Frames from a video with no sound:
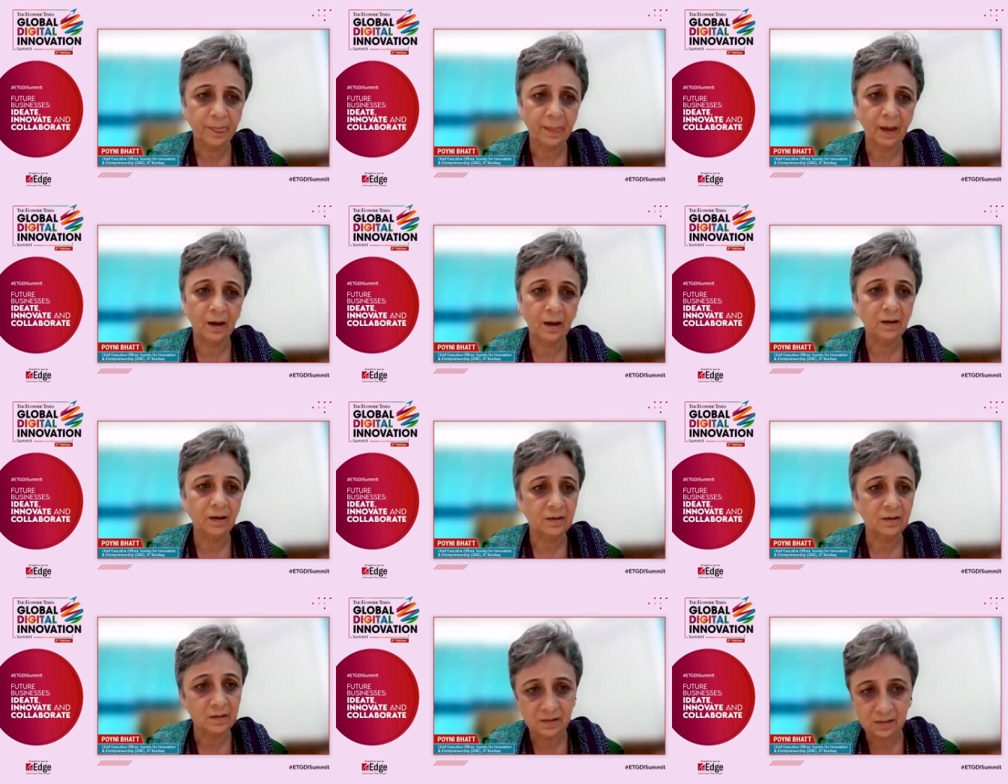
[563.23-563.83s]

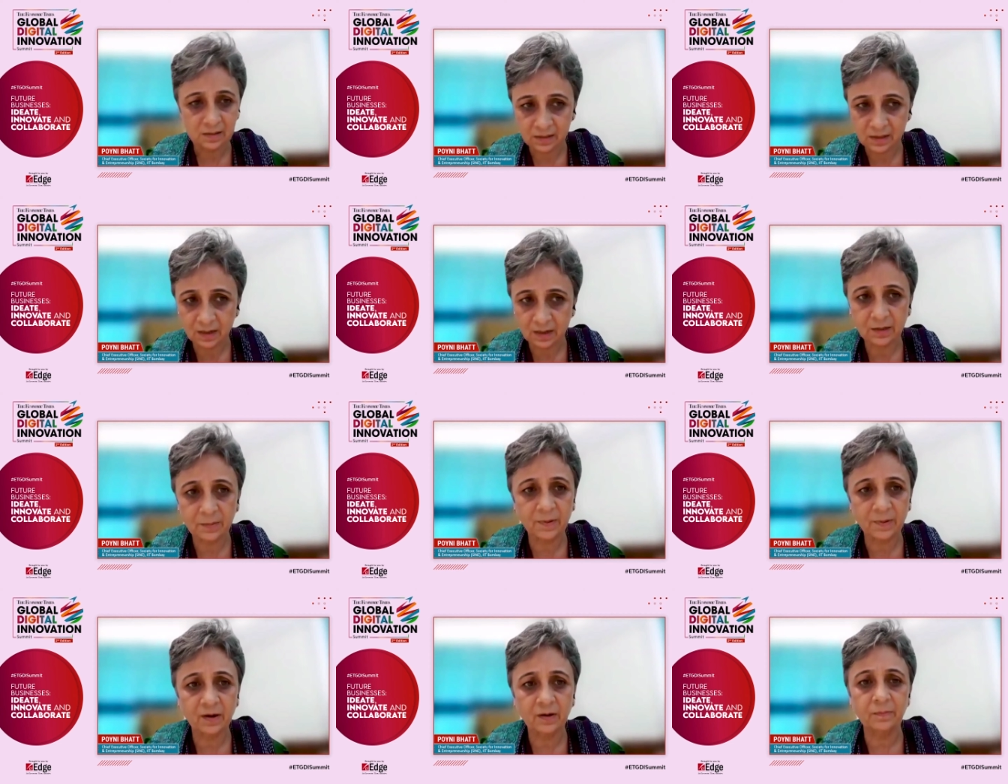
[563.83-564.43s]
Yeah,
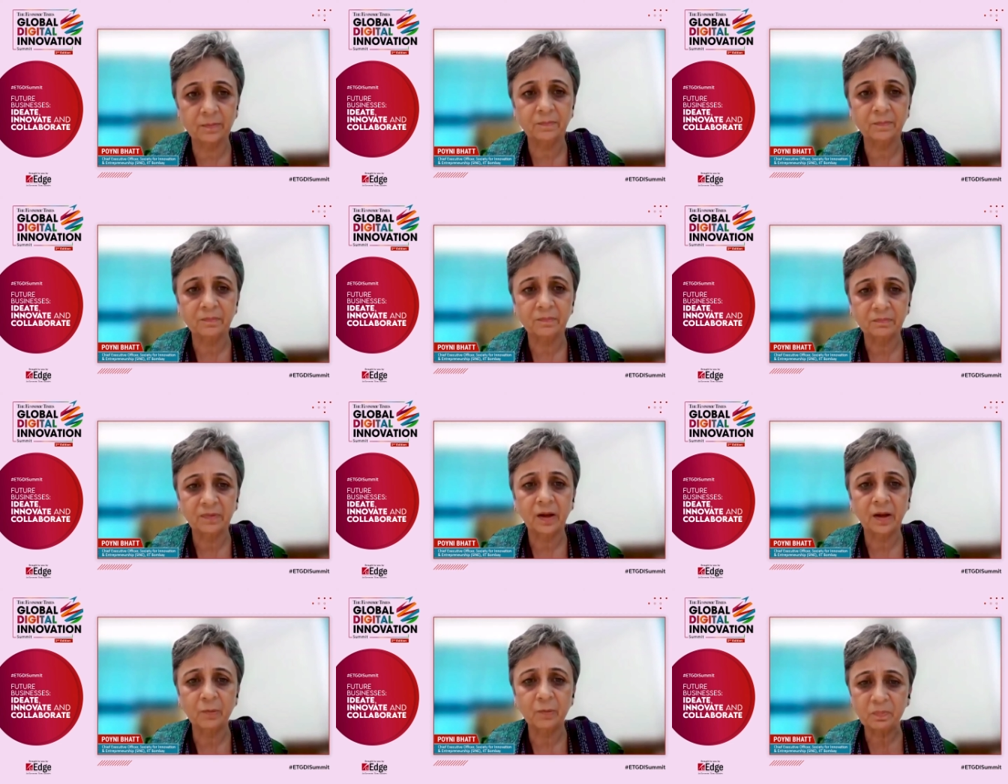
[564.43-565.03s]
startup are
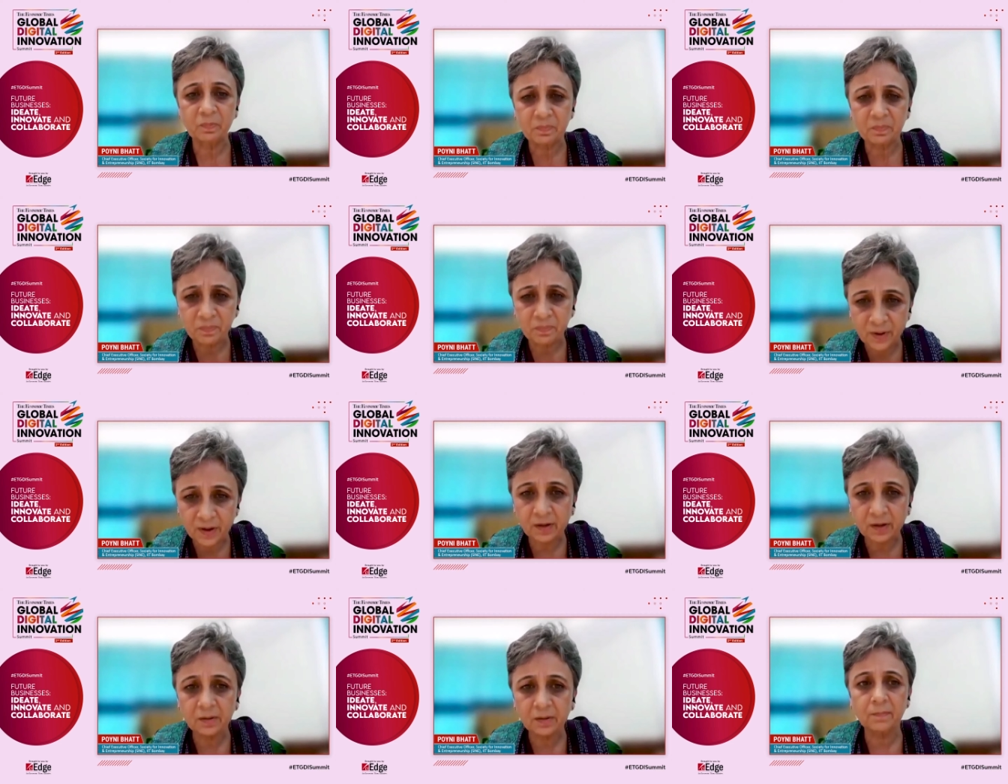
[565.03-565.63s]
now
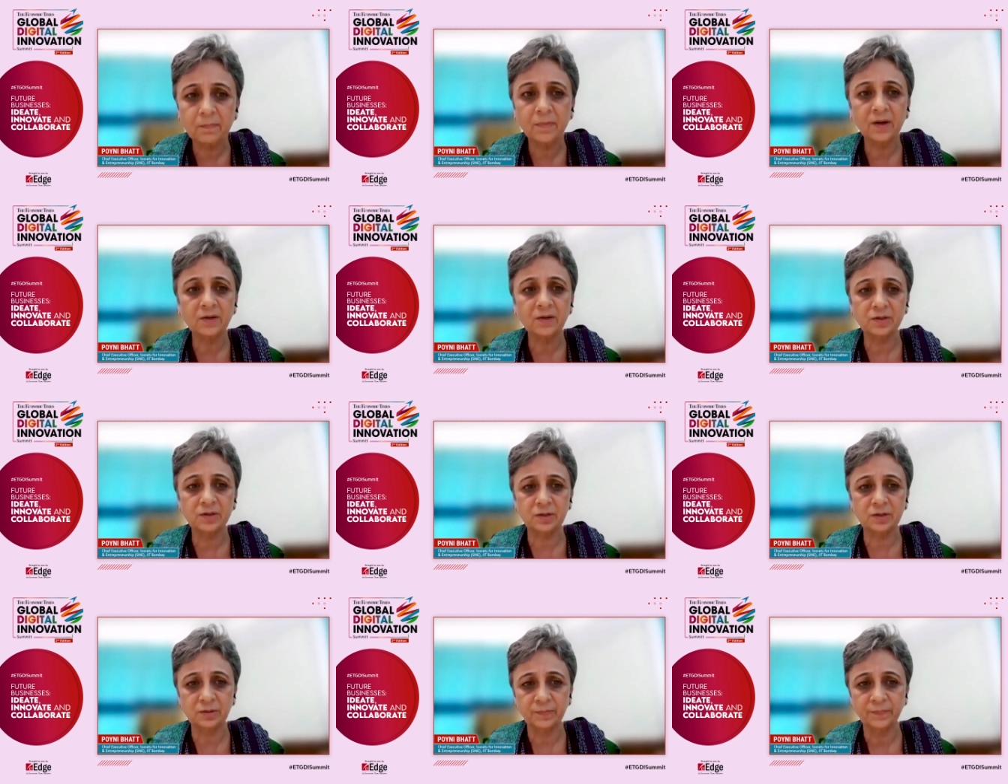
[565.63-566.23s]
pretty
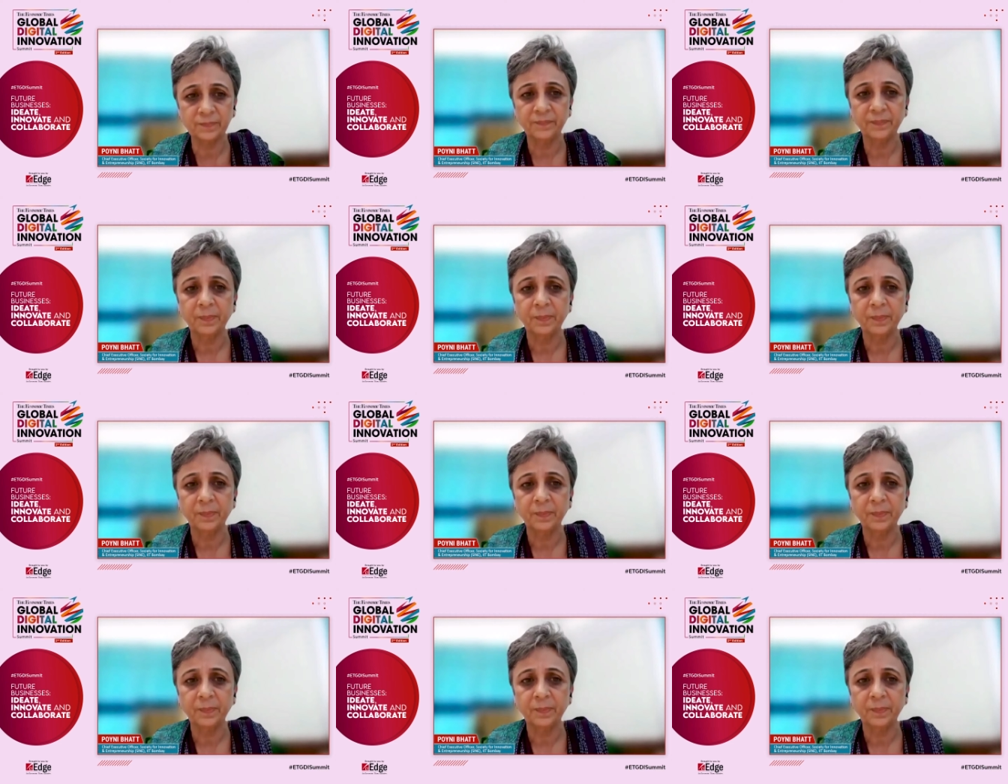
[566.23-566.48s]
much